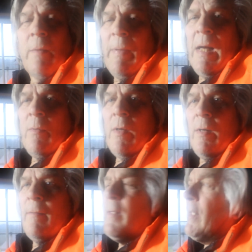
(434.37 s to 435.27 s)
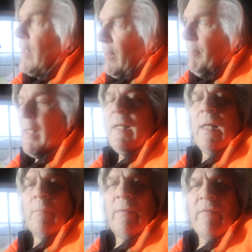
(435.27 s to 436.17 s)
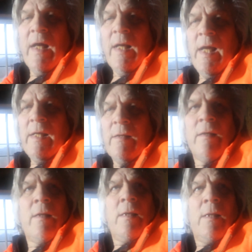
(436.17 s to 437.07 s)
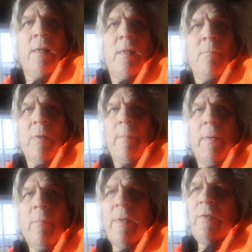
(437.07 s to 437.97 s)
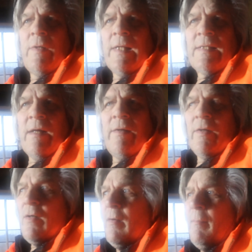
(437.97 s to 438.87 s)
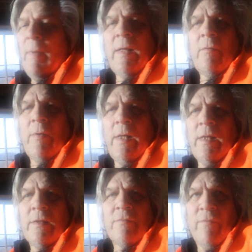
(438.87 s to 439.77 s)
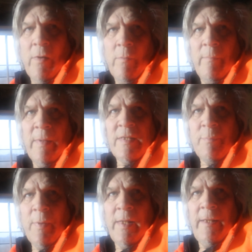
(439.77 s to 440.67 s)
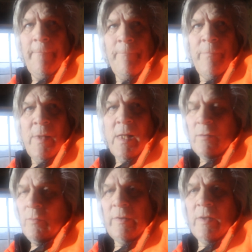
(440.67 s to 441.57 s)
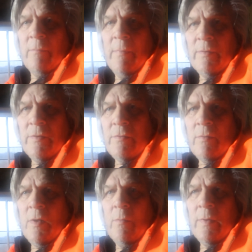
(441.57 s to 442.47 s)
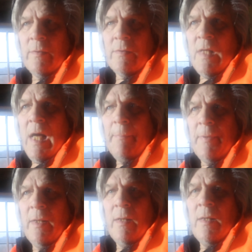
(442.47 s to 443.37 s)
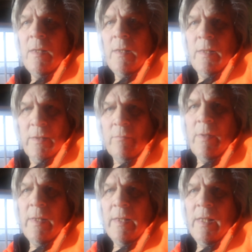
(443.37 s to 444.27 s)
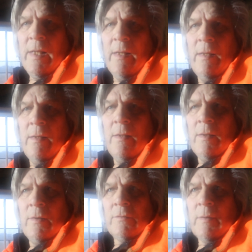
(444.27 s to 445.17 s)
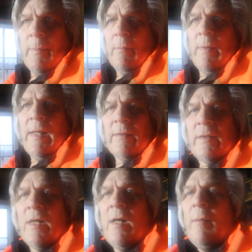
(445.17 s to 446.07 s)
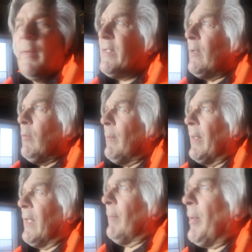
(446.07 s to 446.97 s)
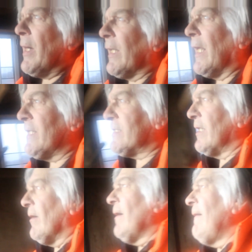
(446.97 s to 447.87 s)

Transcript: power, my God, we've got light. But I'm going to run you guys out here. My creek is flowing, my spring. I told you here a month or so ago it stopped. It's running again. So I'm going to run out there. I'm going to take one of my little pod lights here.